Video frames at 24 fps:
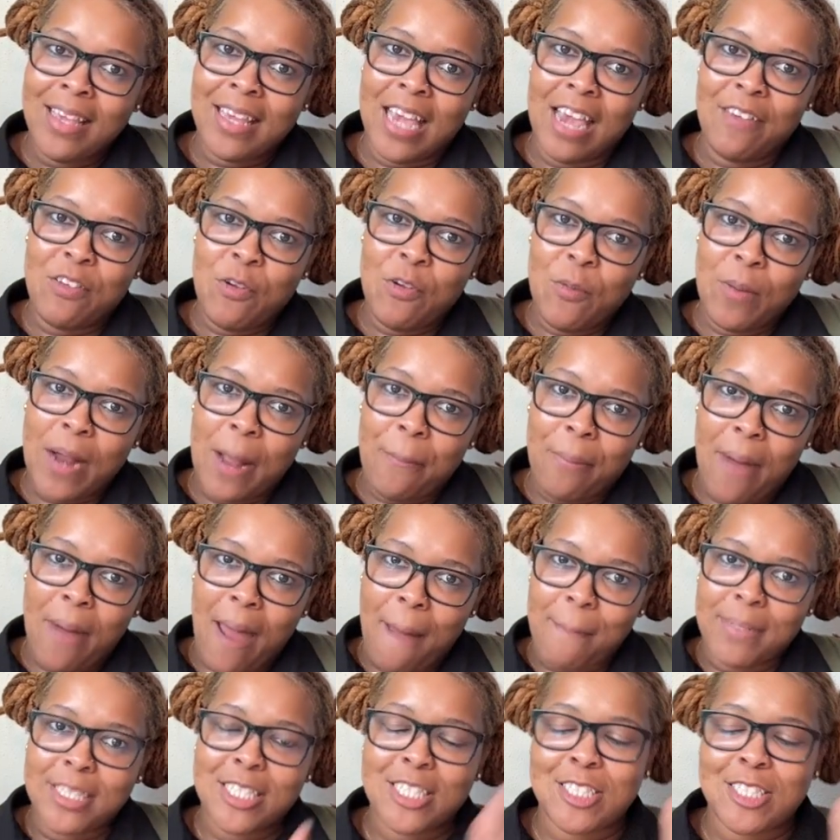gave you what I
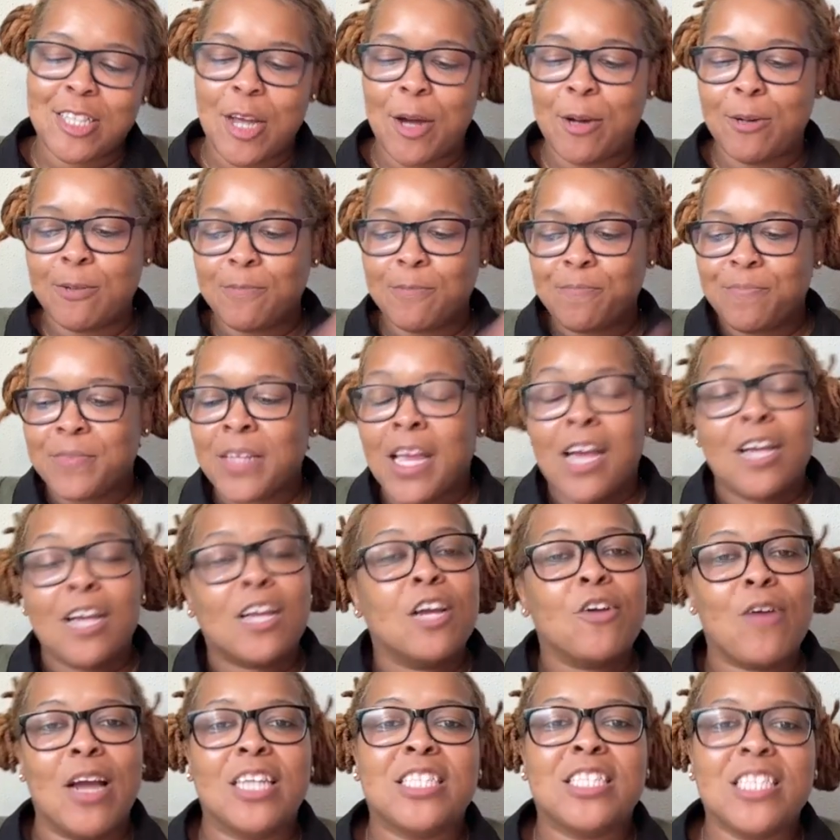promised. So,
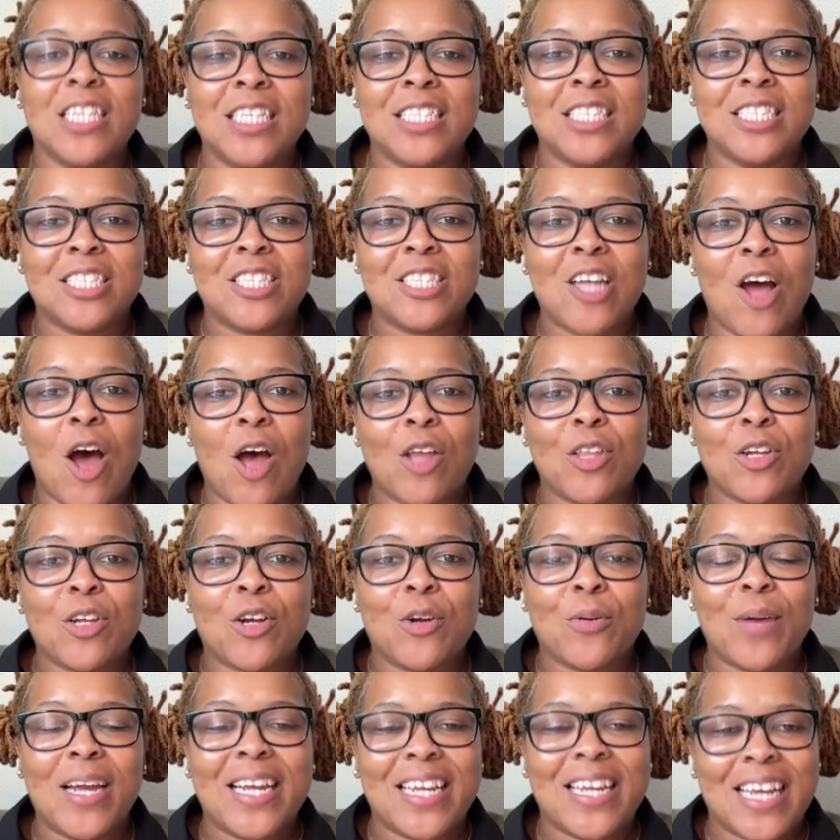congratulations to all the
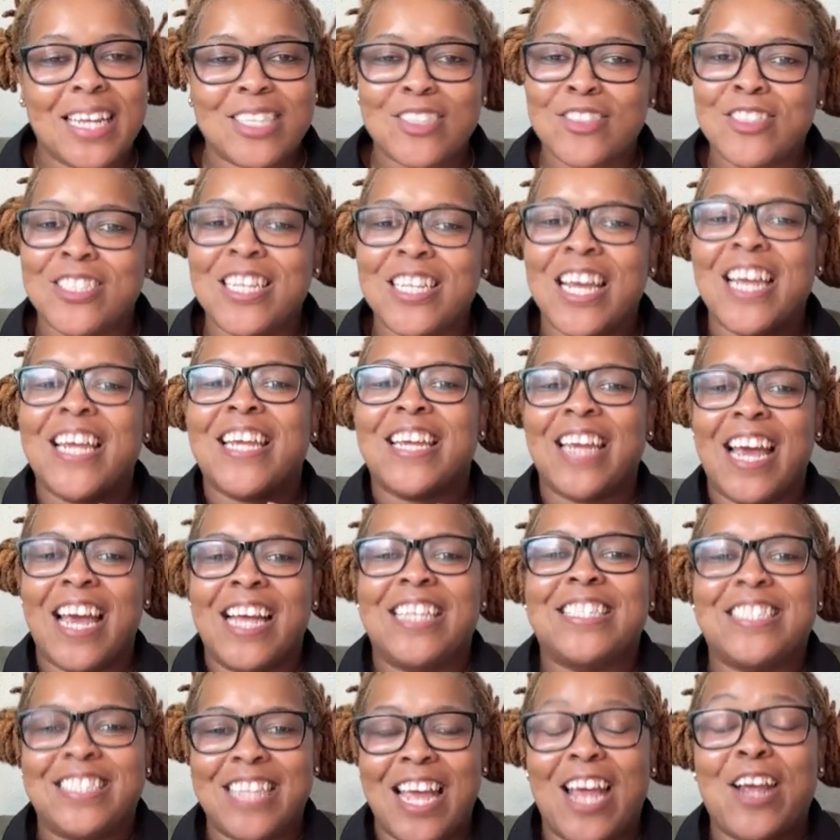correct guessers that
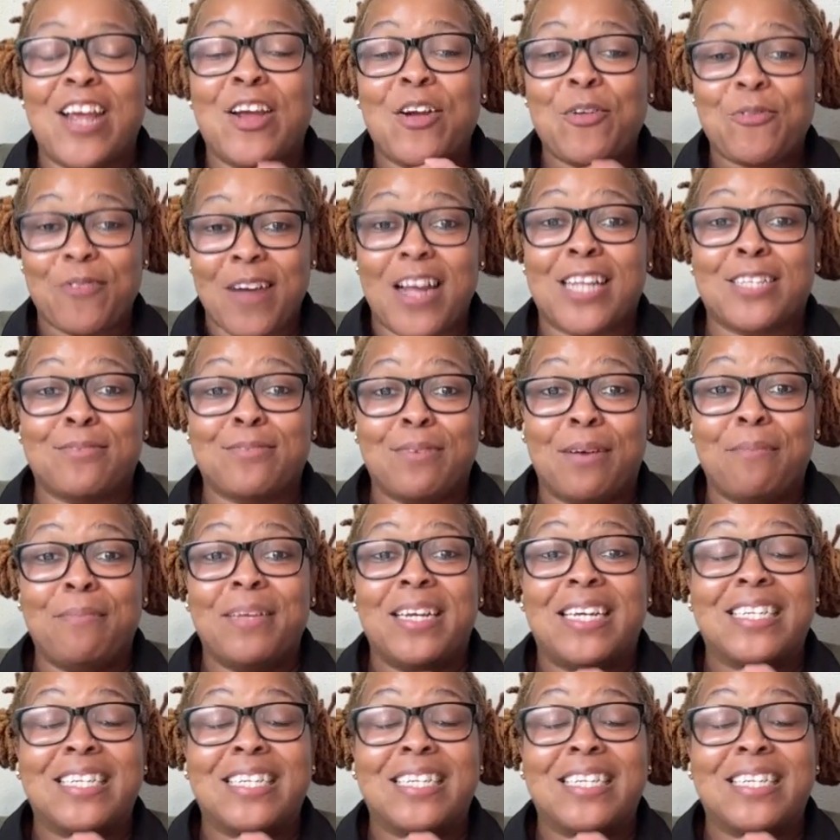guessed that correct one.